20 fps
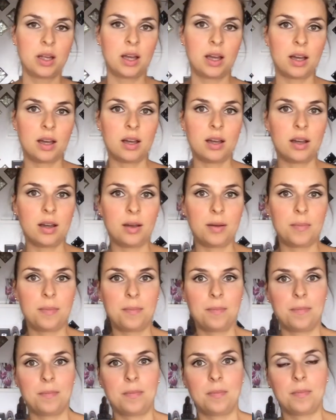
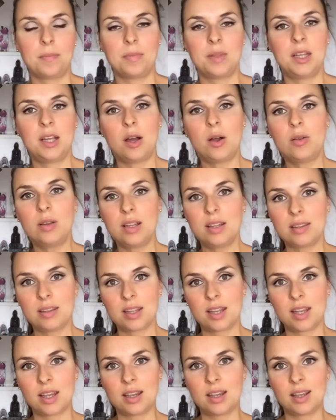The only
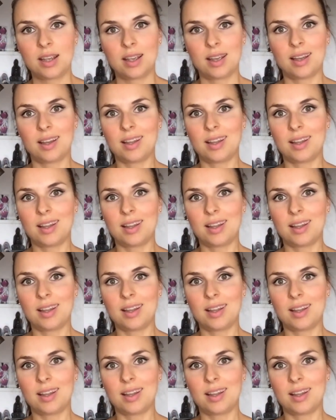thing